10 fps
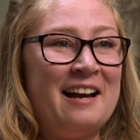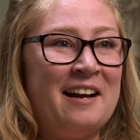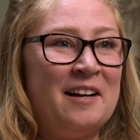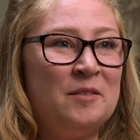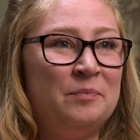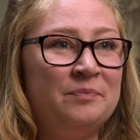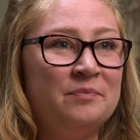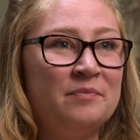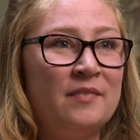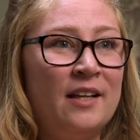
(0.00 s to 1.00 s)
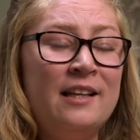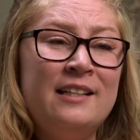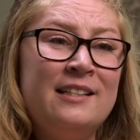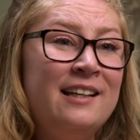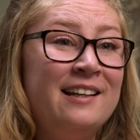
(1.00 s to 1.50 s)
And they
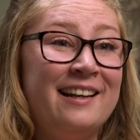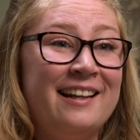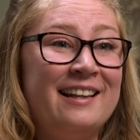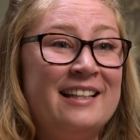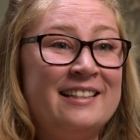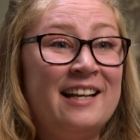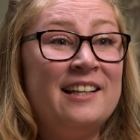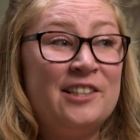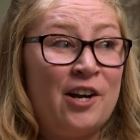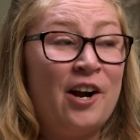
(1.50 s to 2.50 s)
didn't. They said it's